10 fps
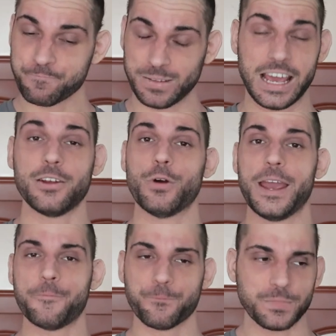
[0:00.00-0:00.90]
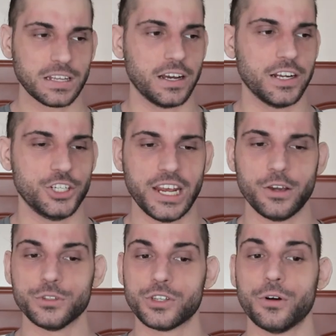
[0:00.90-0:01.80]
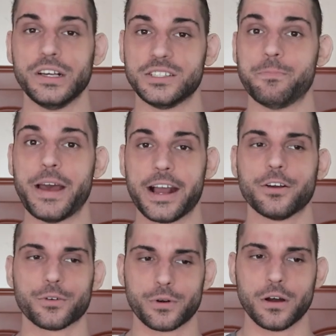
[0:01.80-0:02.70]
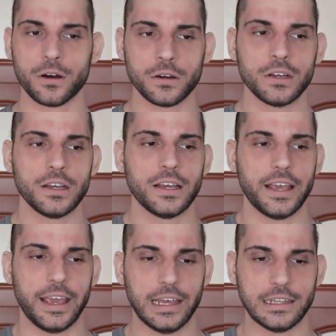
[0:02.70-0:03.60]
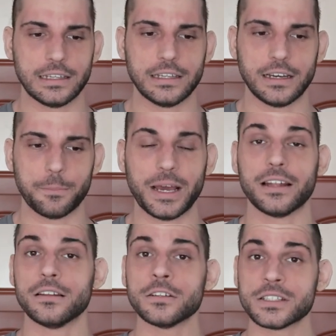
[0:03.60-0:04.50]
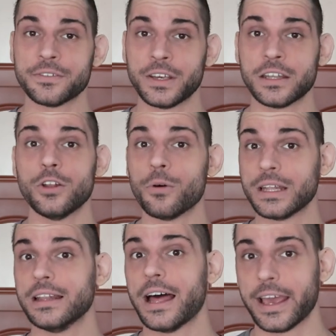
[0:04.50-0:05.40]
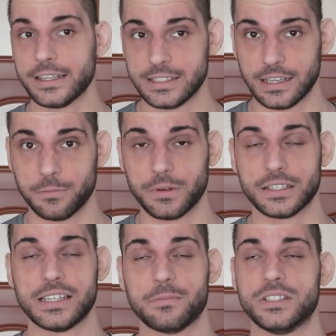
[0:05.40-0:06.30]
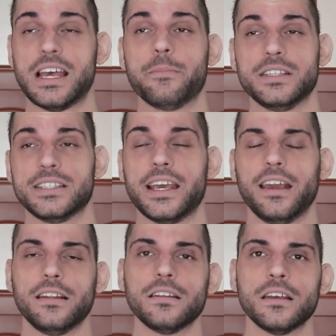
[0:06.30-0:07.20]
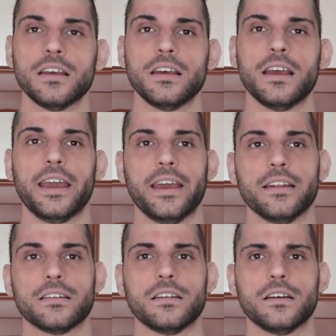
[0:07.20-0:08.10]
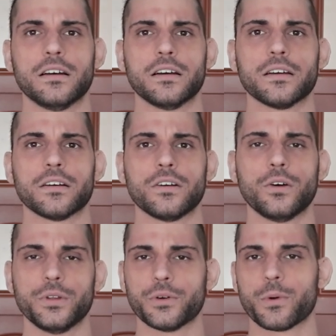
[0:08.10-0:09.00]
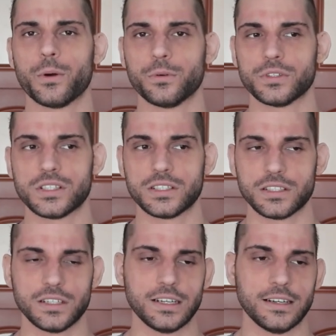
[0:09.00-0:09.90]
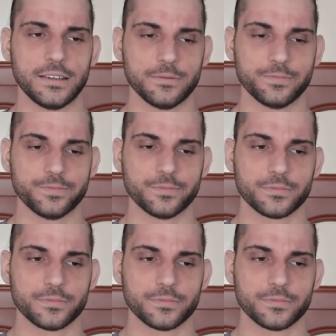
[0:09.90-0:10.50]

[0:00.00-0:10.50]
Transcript: But anyway, uh, Jey Uso is back on Raw and uh, by the looks of it, no one likes him except Sami Zayn and uh, Cody Rhodes. Um,